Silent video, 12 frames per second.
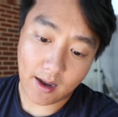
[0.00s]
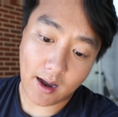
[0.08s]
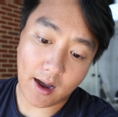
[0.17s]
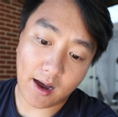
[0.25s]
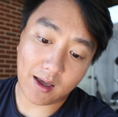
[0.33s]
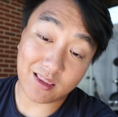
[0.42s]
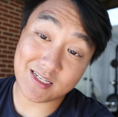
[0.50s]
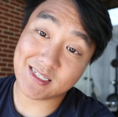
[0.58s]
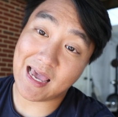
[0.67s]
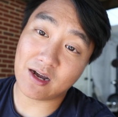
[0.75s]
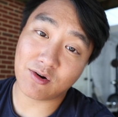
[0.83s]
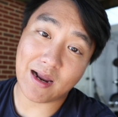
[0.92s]
the
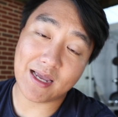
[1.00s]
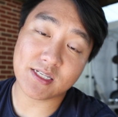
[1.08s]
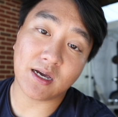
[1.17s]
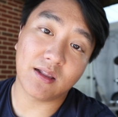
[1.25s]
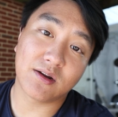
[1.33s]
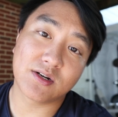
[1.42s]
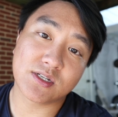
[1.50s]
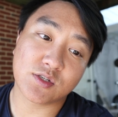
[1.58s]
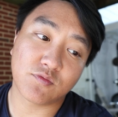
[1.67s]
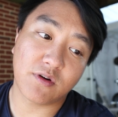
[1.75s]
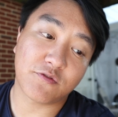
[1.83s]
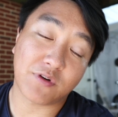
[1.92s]
standardized
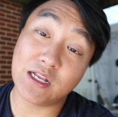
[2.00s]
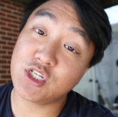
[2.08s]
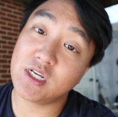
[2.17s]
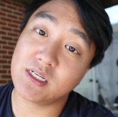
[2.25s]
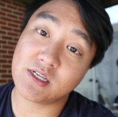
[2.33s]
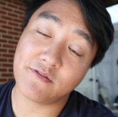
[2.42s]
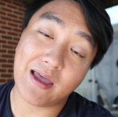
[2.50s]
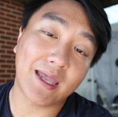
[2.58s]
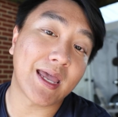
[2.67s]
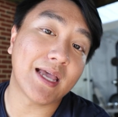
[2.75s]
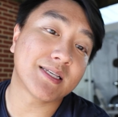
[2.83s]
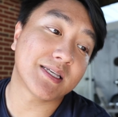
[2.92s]
colors with Frenchies of
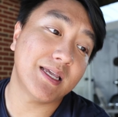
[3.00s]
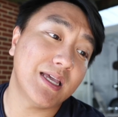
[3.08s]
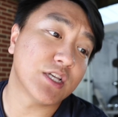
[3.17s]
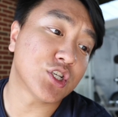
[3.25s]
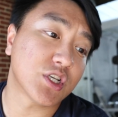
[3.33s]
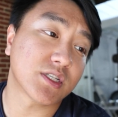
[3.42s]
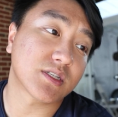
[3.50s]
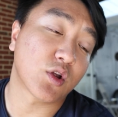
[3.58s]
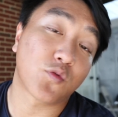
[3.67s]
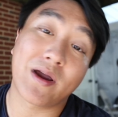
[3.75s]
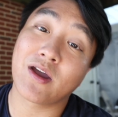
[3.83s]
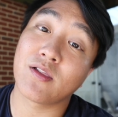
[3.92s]
AKC is just
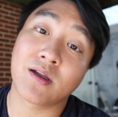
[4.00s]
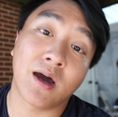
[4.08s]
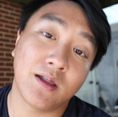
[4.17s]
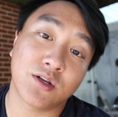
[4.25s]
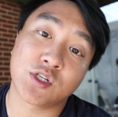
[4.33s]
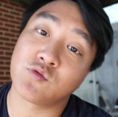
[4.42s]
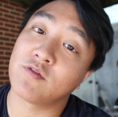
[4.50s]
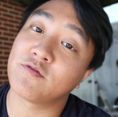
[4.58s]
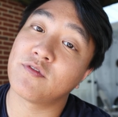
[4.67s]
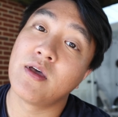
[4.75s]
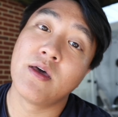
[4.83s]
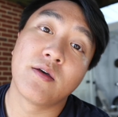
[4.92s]
the regular colors
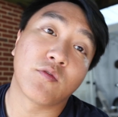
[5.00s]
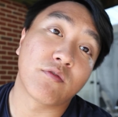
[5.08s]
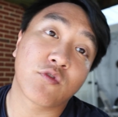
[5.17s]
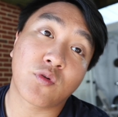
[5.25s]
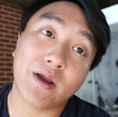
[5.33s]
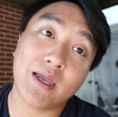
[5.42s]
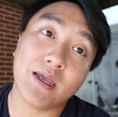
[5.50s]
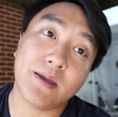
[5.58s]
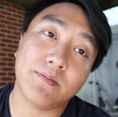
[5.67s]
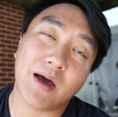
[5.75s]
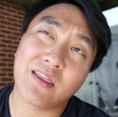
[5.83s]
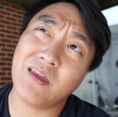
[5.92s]
with
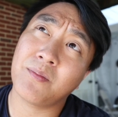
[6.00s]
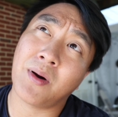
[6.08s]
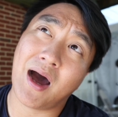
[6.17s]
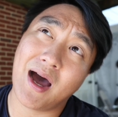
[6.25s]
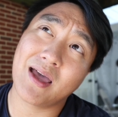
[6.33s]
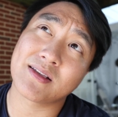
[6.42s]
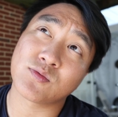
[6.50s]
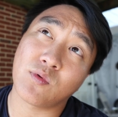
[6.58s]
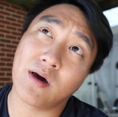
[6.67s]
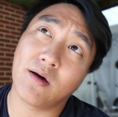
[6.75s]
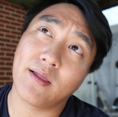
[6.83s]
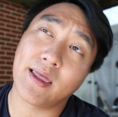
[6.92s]
cream, I think pie as
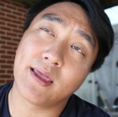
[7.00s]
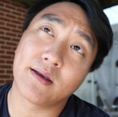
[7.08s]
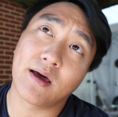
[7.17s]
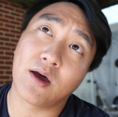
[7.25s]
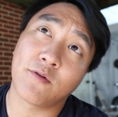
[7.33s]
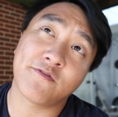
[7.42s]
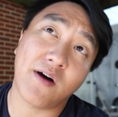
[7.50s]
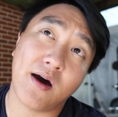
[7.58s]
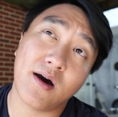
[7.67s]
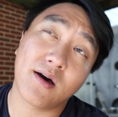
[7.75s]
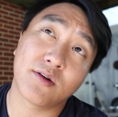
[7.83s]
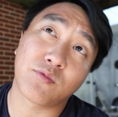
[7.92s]
well, and
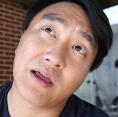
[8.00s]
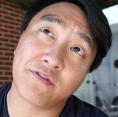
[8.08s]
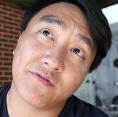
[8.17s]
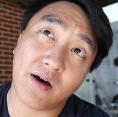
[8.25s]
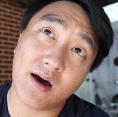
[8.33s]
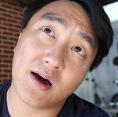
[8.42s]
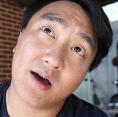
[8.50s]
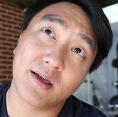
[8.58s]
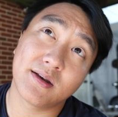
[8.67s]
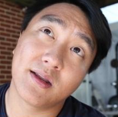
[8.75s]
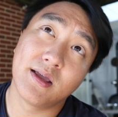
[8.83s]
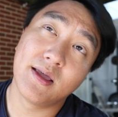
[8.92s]
fawn, red
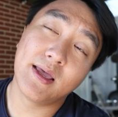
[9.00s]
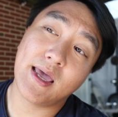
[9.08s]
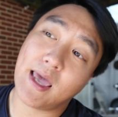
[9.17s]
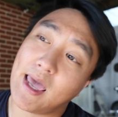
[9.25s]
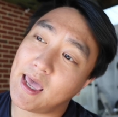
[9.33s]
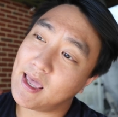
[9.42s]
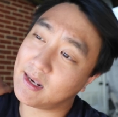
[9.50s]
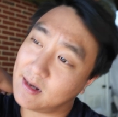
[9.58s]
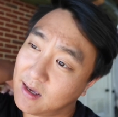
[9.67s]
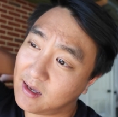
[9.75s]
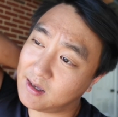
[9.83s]
fawn, and